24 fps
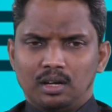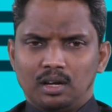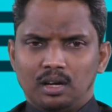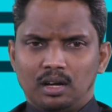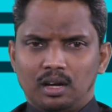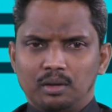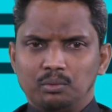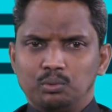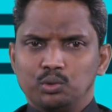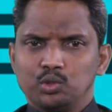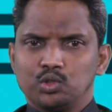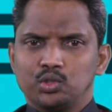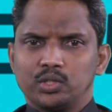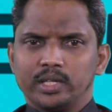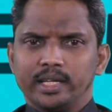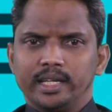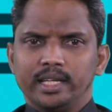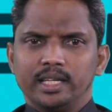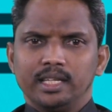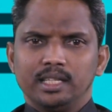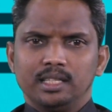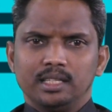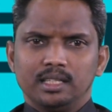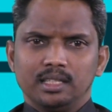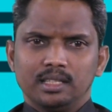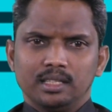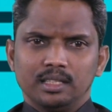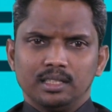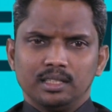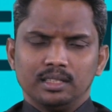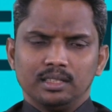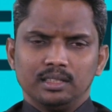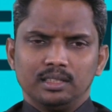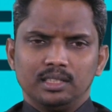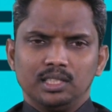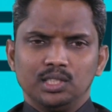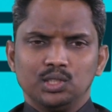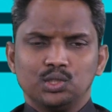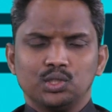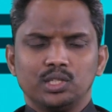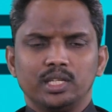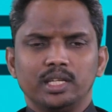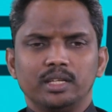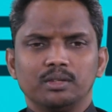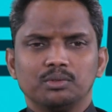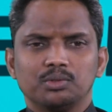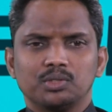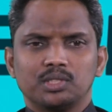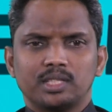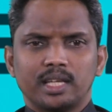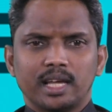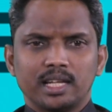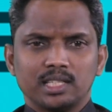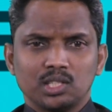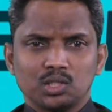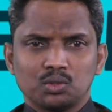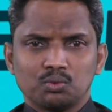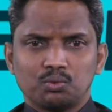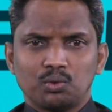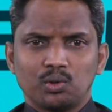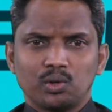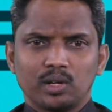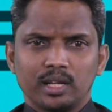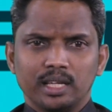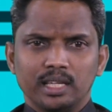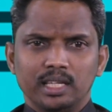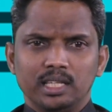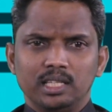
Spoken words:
I would say, this gives chances for